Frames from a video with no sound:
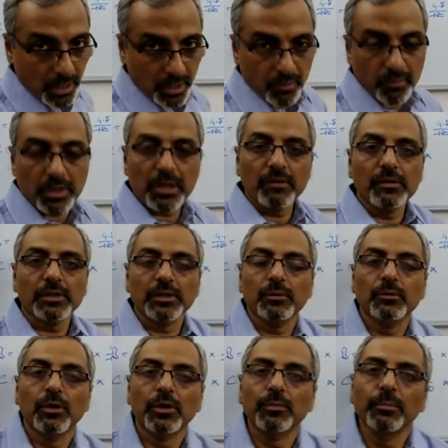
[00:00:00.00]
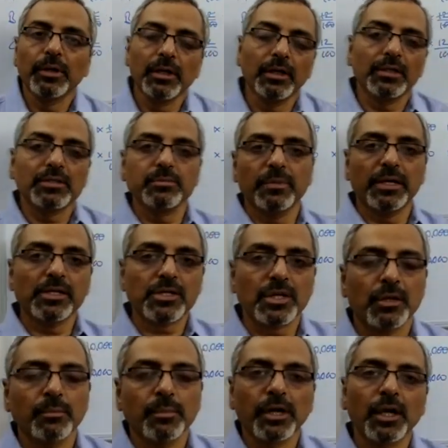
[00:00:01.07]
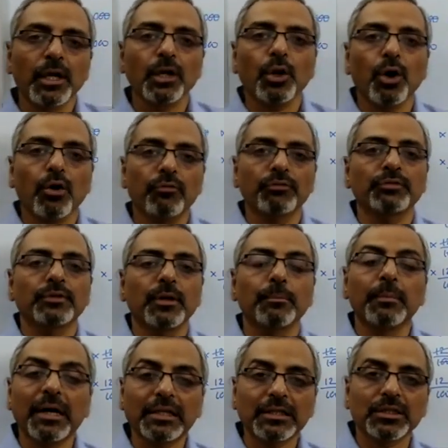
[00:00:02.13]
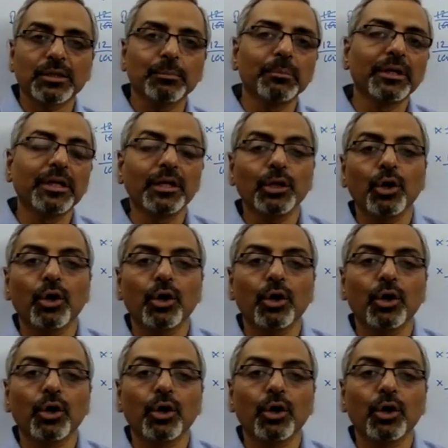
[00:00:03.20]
Whenever the word middle is mentioned, middle of the month, middle